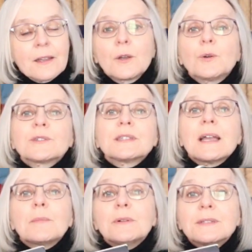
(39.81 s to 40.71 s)
Core
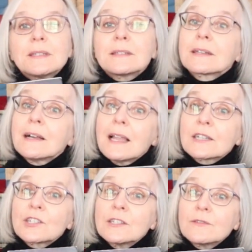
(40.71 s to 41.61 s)
Samples is a
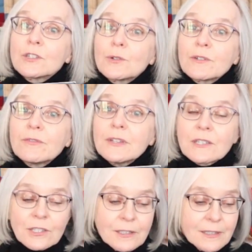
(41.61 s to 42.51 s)
collection of short
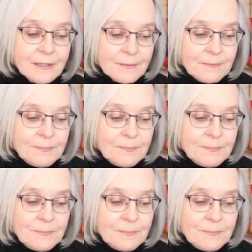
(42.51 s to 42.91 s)
fiction.